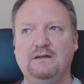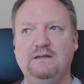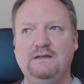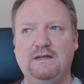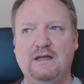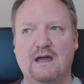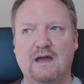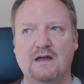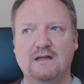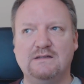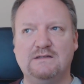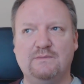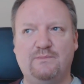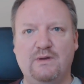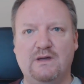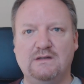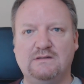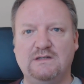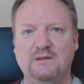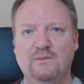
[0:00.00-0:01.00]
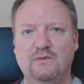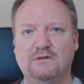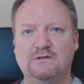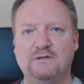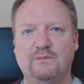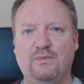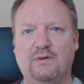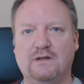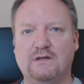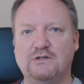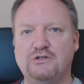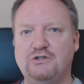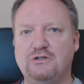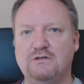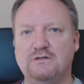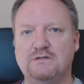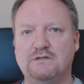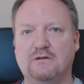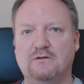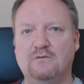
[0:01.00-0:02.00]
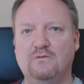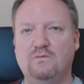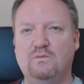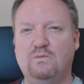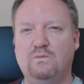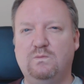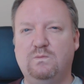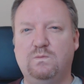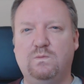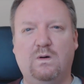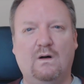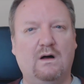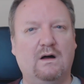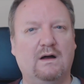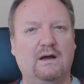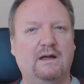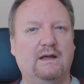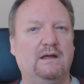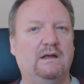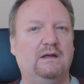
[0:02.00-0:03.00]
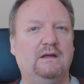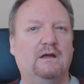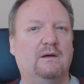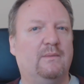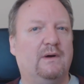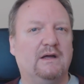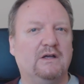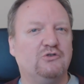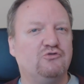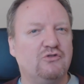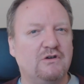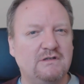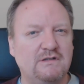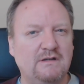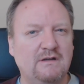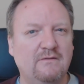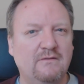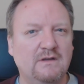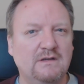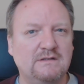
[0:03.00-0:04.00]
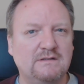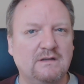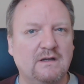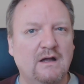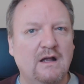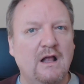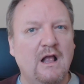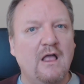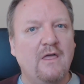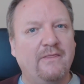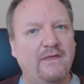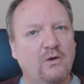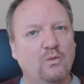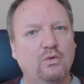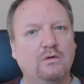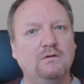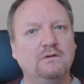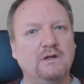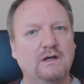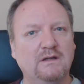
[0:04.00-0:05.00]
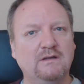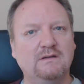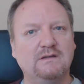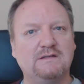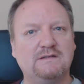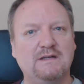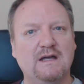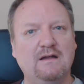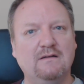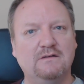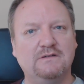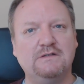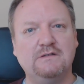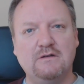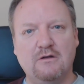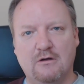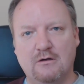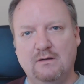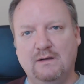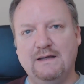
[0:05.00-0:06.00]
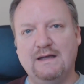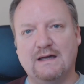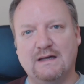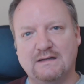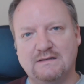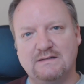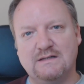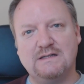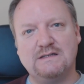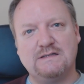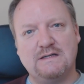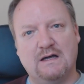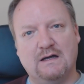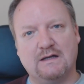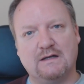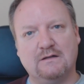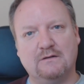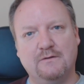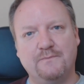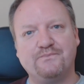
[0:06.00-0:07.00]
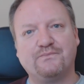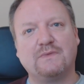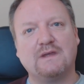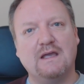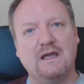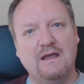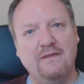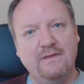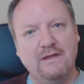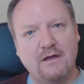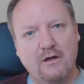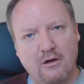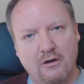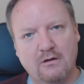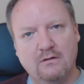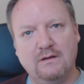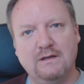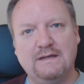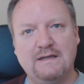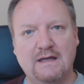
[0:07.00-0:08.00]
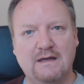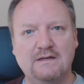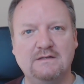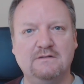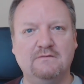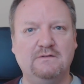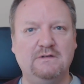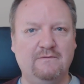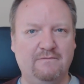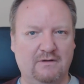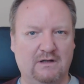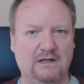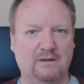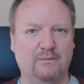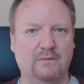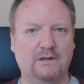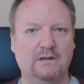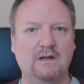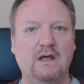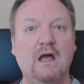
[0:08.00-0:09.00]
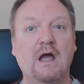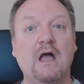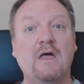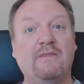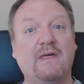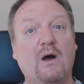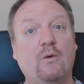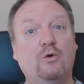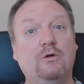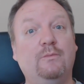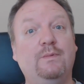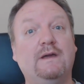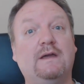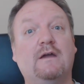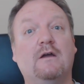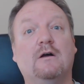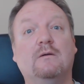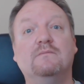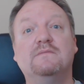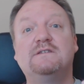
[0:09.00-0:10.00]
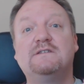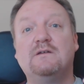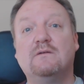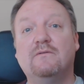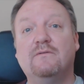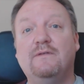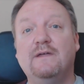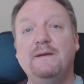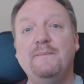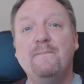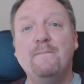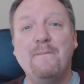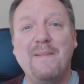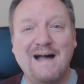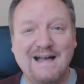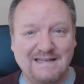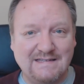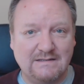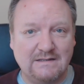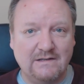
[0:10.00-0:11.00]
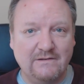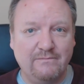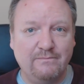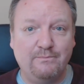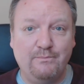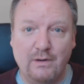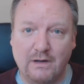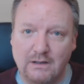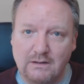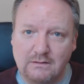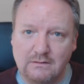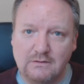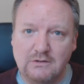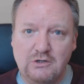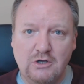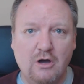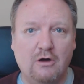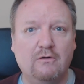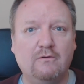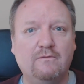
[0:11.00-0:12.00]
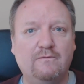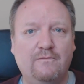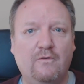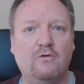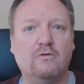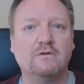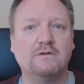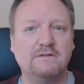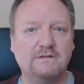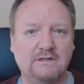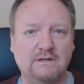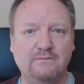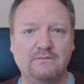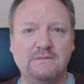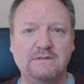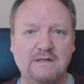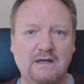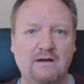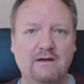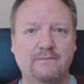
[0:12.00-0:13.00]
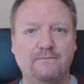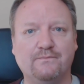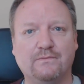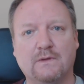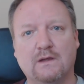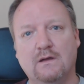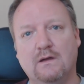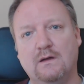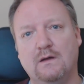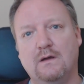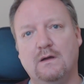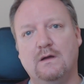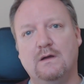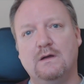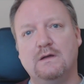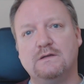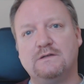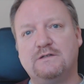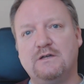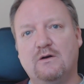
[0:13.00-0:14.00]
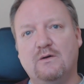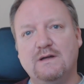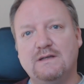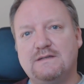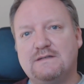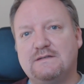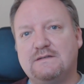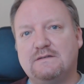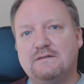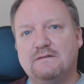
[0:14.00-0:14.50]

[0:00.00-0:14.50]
yeah, it's a basic multiplayer shooter, why am I interested in this? They won't understand it's an early access title in the early days of development that will become something massive, but not for some time. So